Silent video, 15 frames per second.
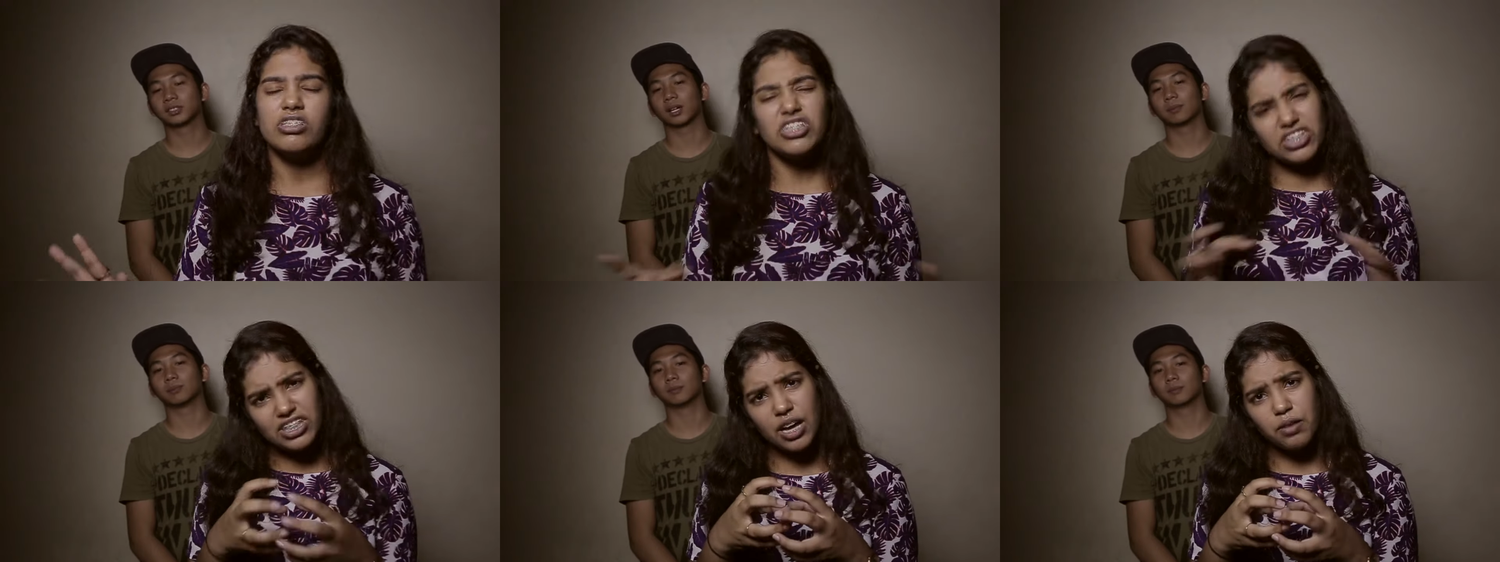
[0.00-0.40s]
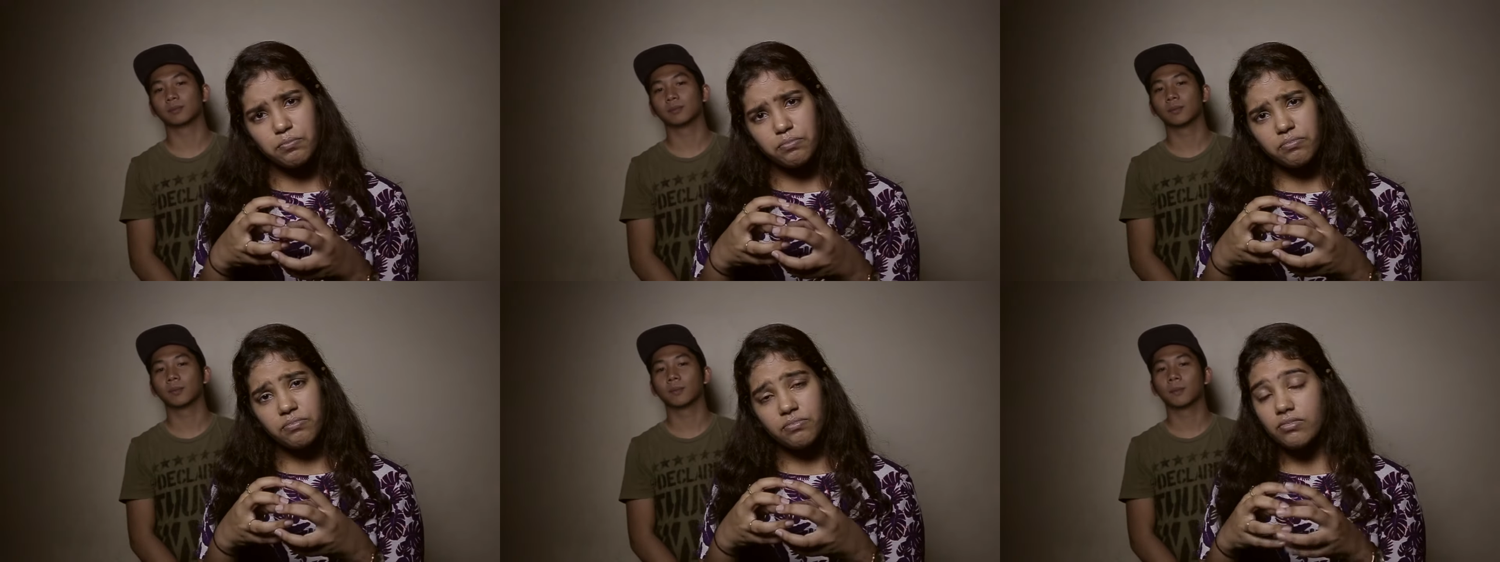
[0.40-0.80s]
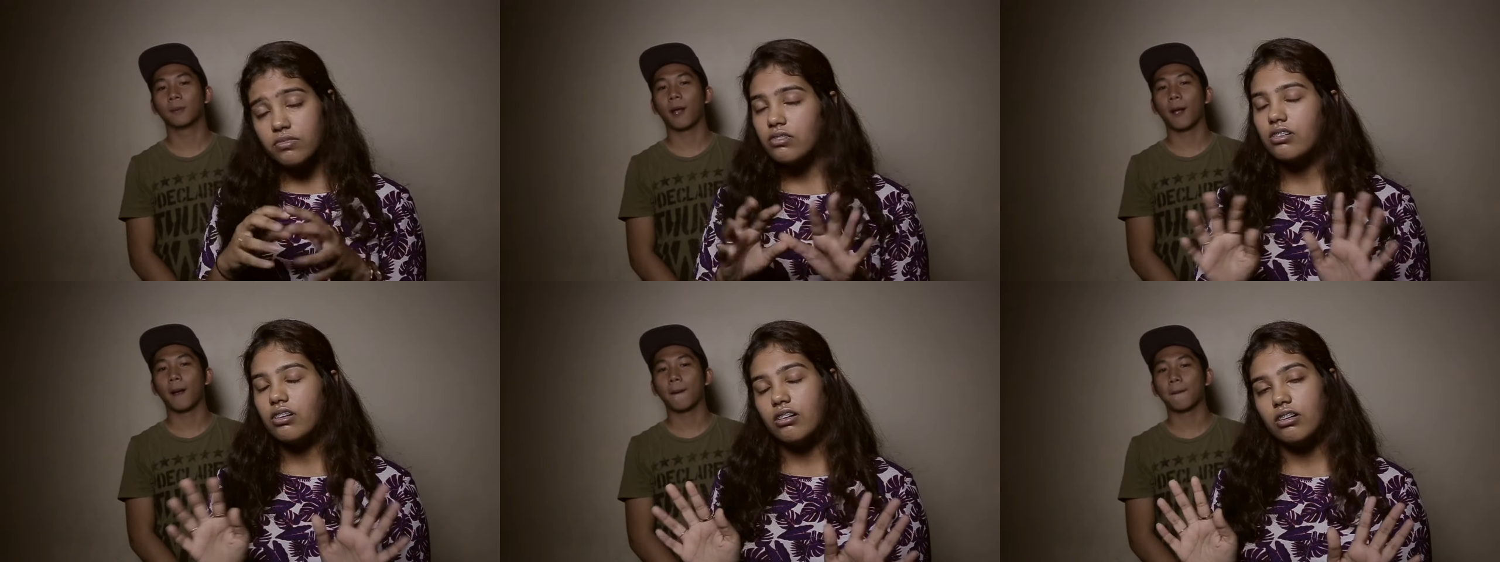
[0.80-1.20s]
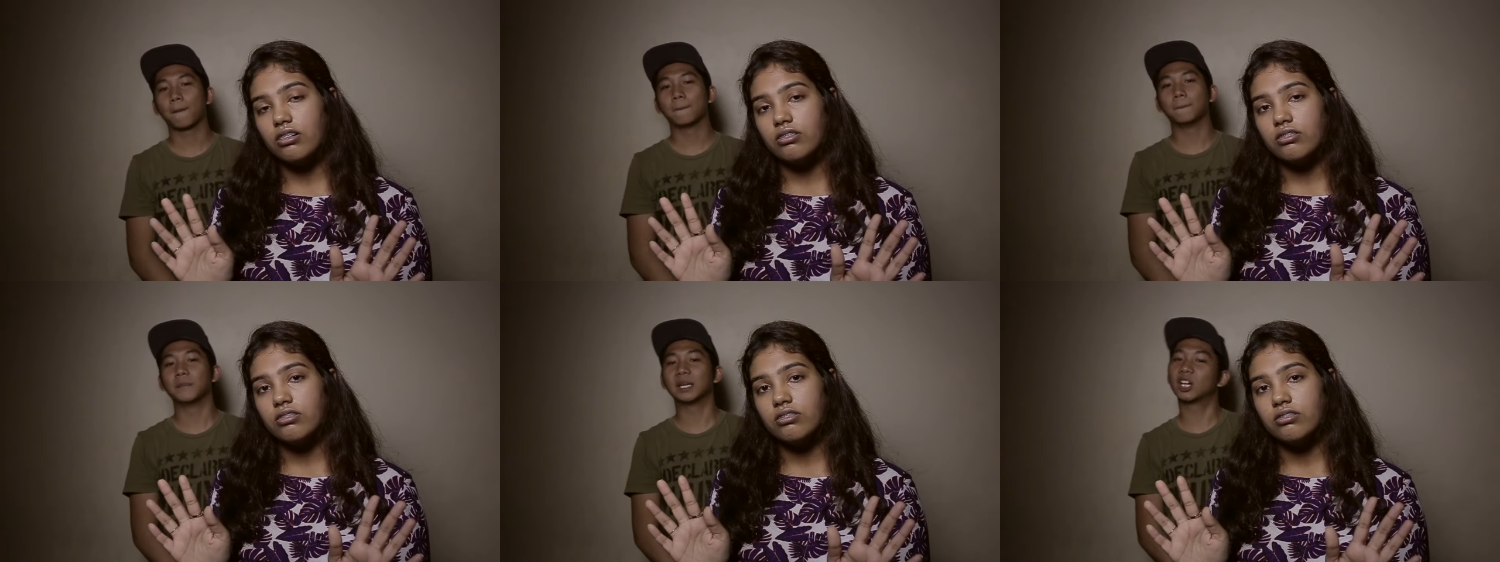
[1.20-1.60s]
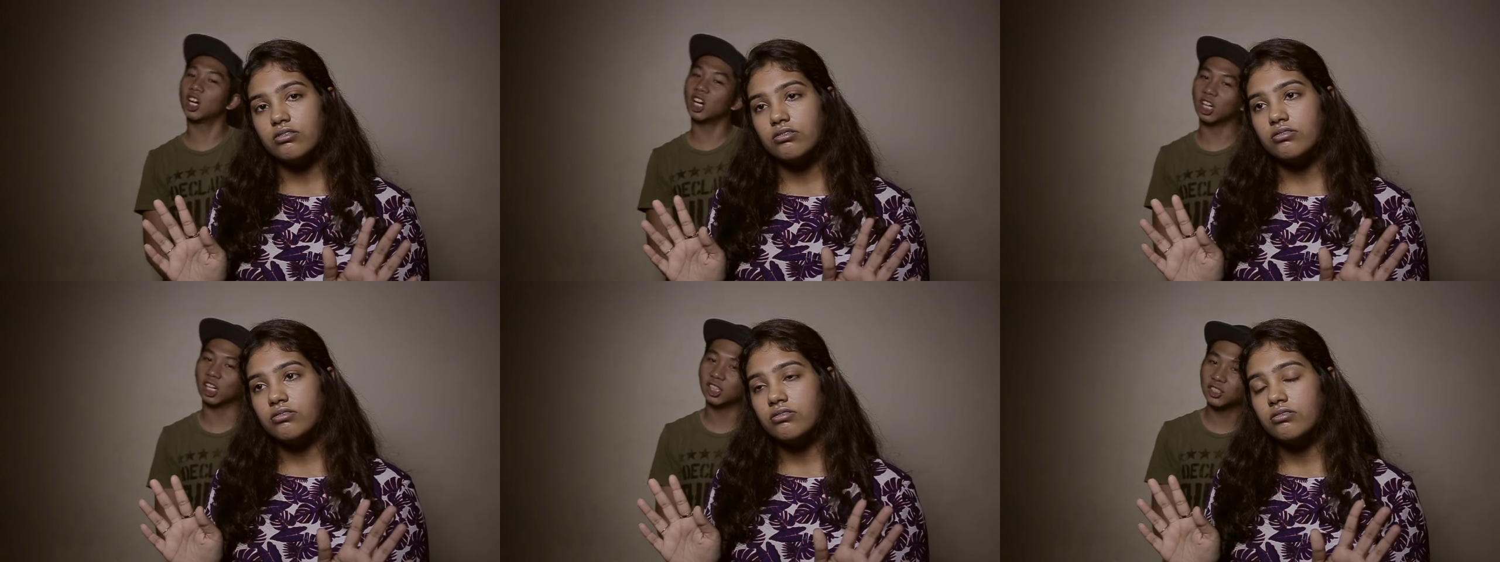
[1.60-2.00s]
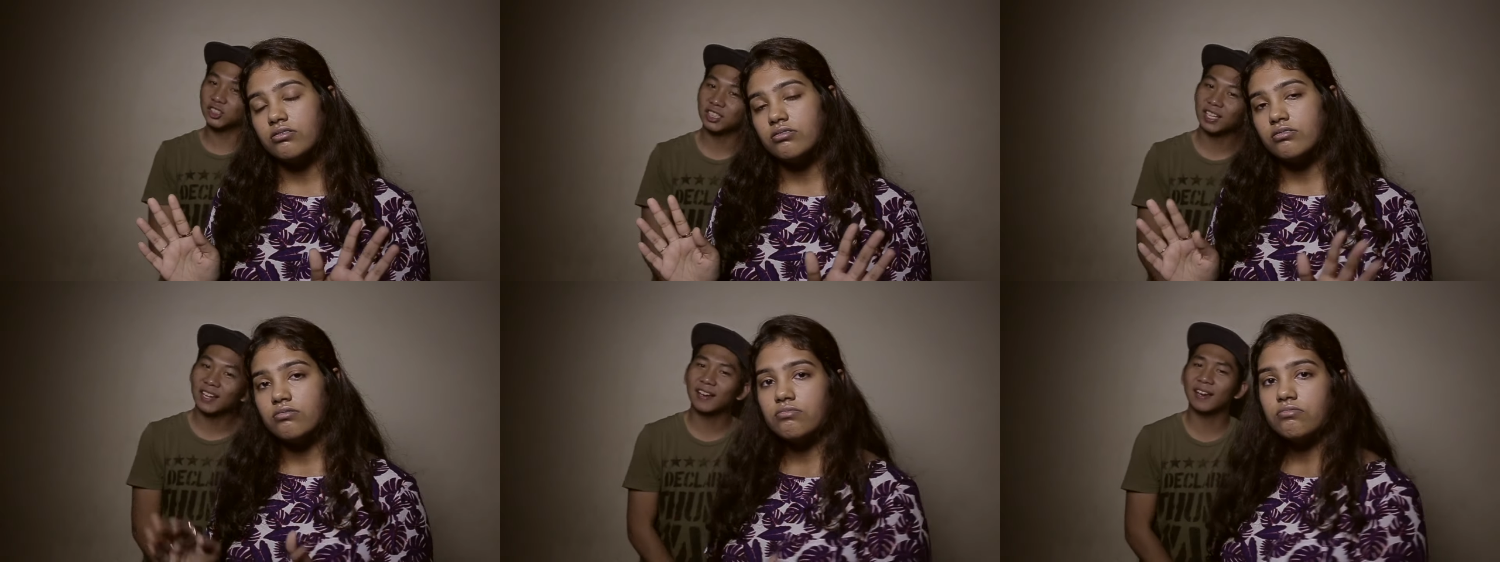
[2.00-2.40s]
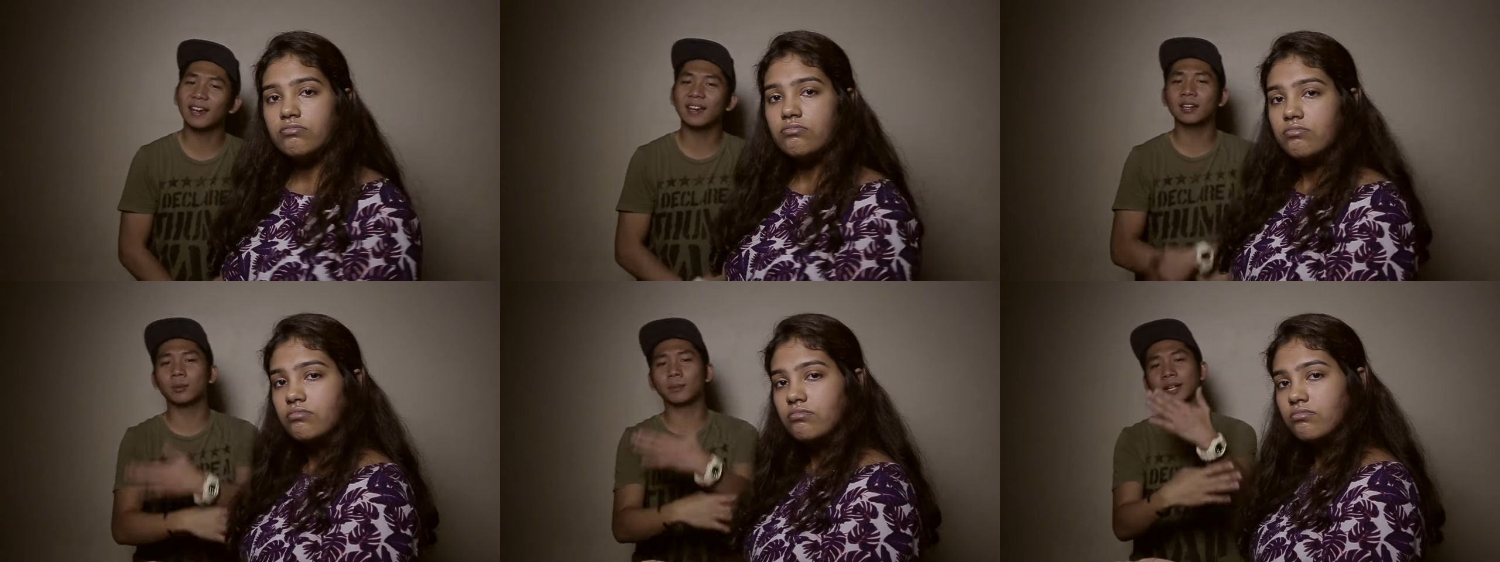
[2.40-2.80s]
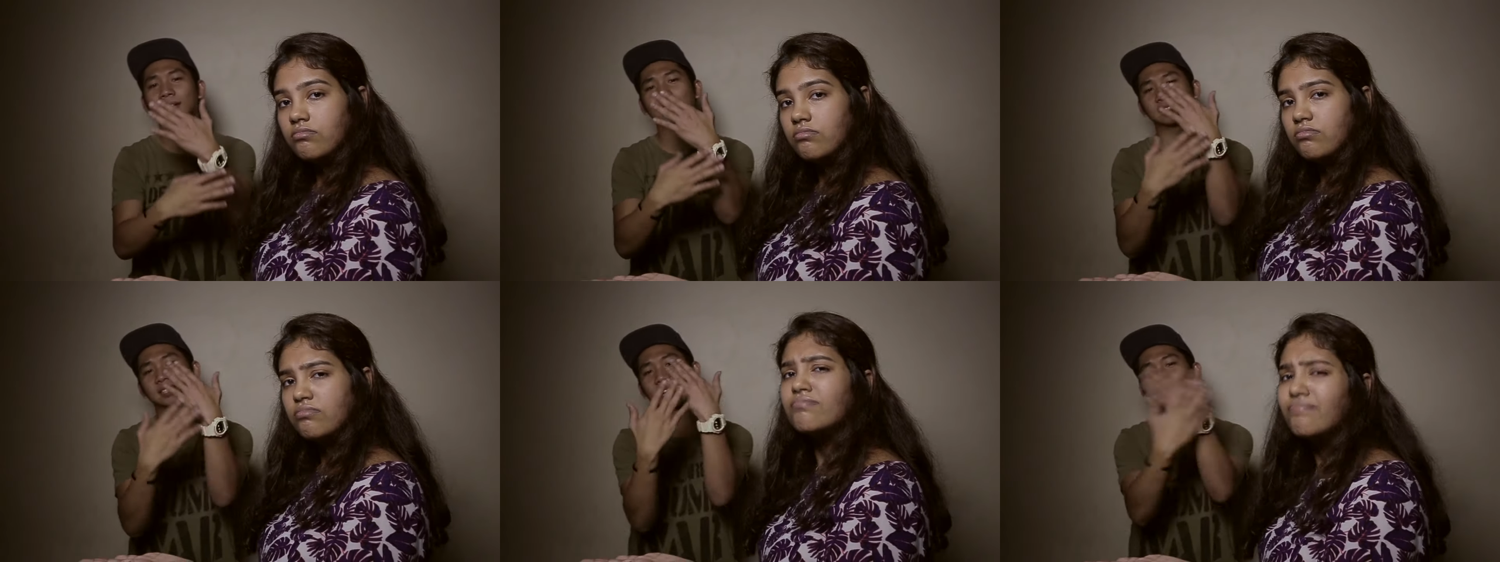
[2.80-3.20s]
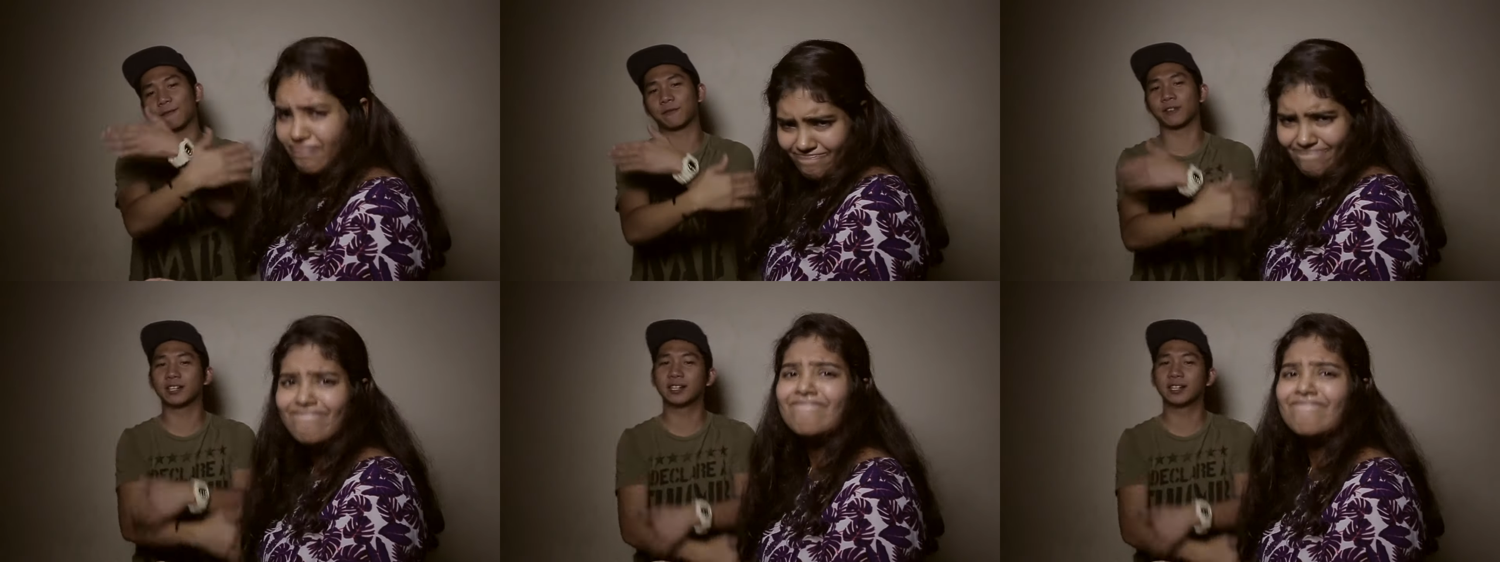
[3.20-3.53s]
Speaker 1: Some. some.
Speaker 2: Not all. Because ain't nobody got time for